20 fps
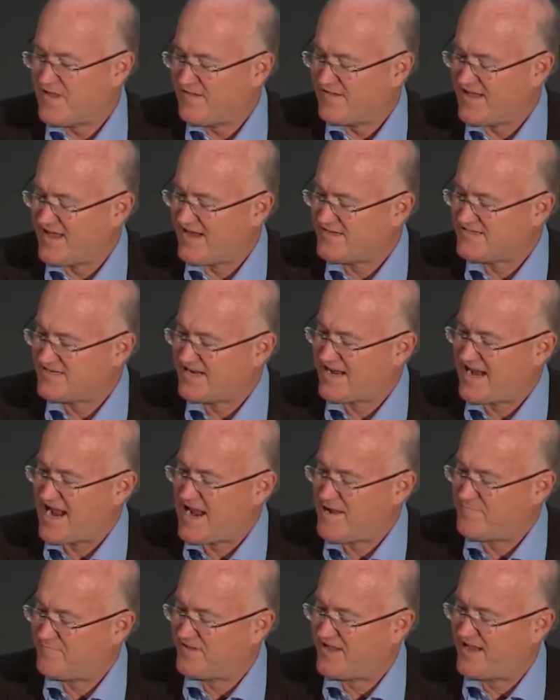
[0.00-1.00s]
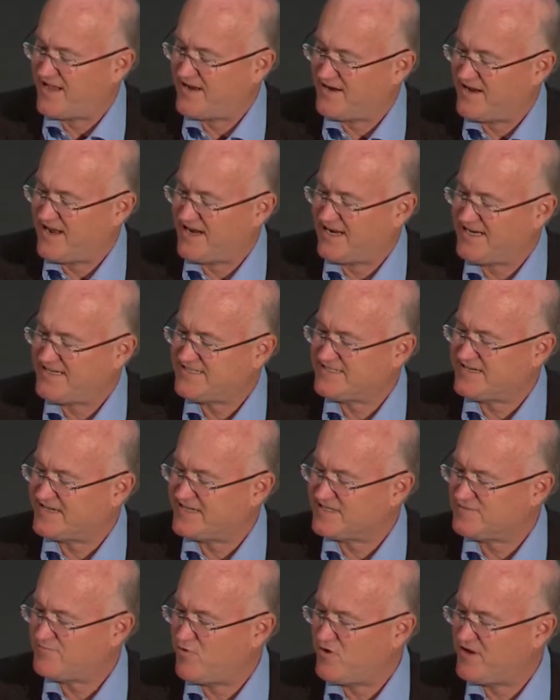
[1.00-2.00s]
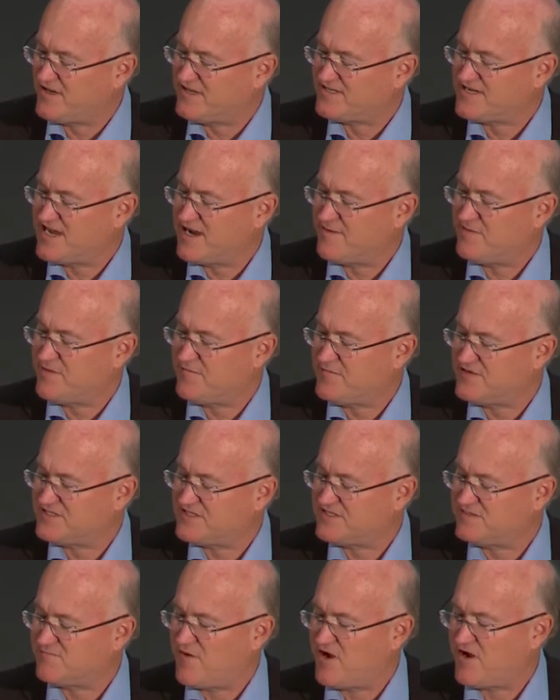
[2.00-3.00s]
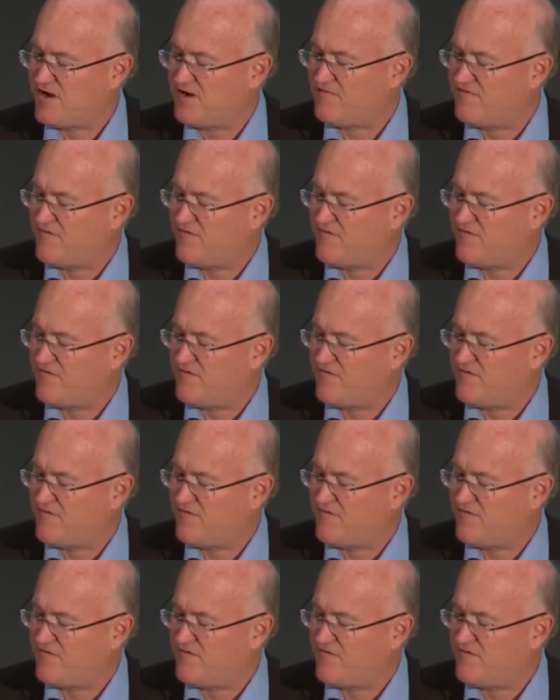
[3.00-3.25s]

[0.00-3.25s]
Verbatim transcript: That is a cap that, at least at this point in the time in the business model,